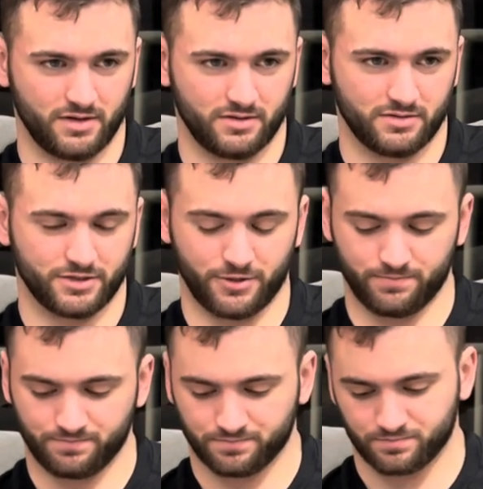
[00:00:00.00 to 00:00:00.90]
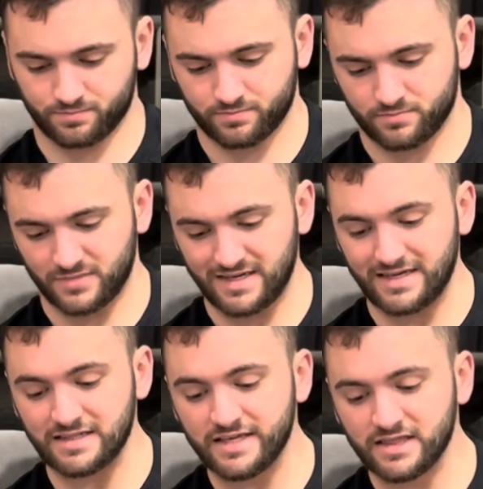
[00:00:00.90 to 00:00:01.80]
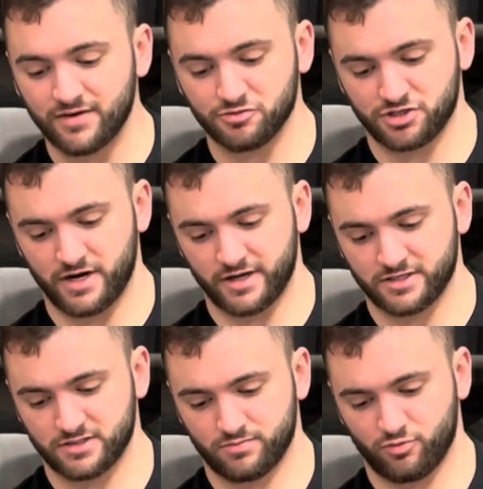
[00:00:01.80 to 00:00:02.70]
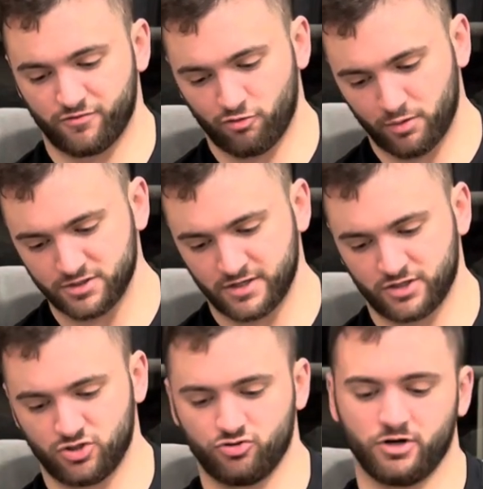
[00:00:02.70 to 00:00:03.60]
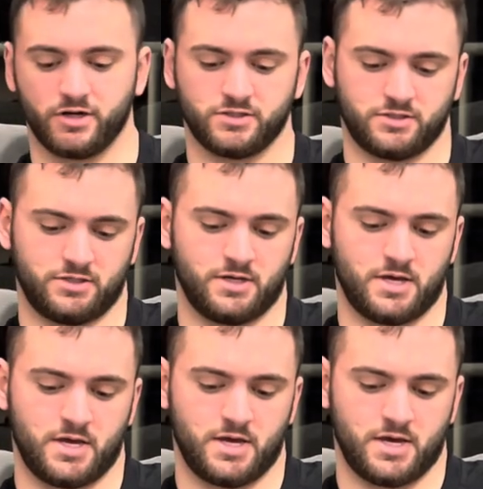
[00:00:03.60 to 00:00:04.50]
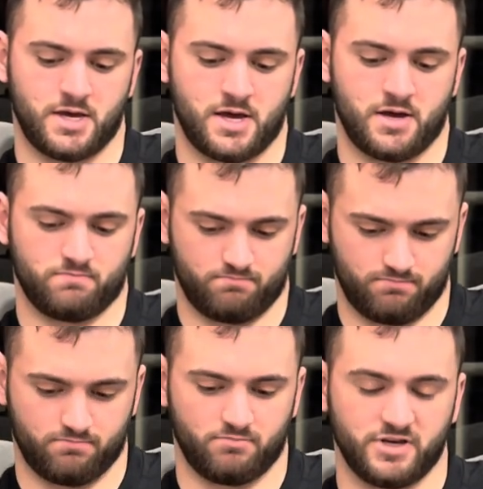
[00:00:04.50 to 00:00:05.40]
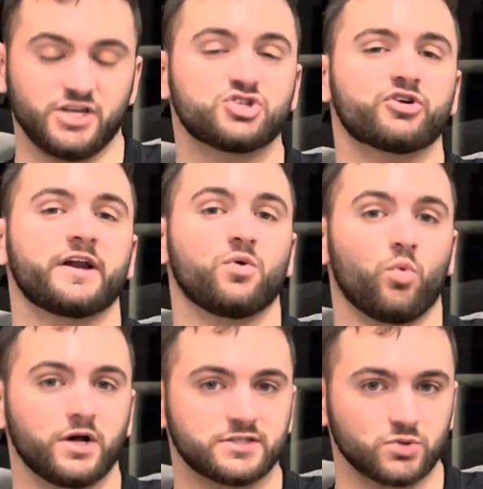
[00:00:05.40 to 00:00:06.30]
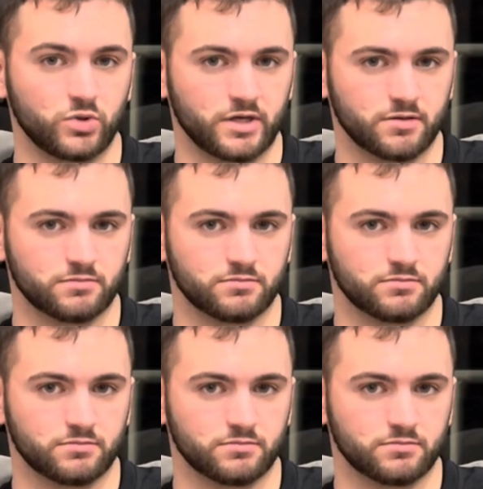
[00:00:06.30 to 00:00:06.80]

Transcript: So elite level genetics, performance enhancing drugs, and he's training once a week.